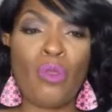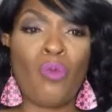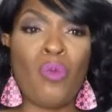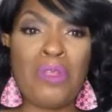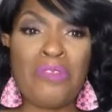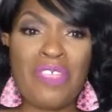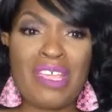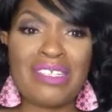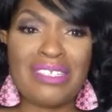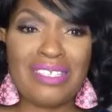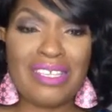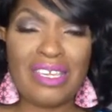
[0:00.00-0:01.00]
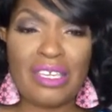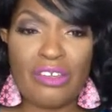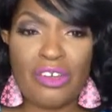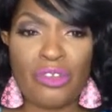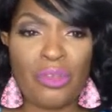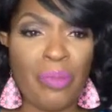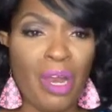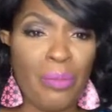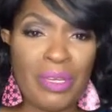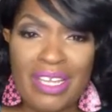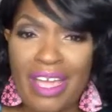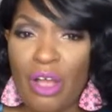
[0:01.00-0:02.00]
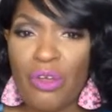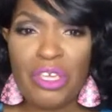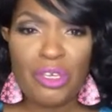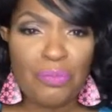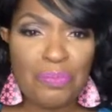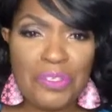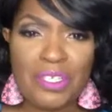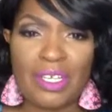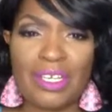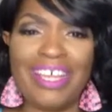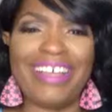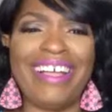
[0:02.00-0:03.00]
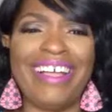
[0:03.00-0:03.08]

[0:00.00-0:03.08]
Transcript: what they see, the Barbie doll hips and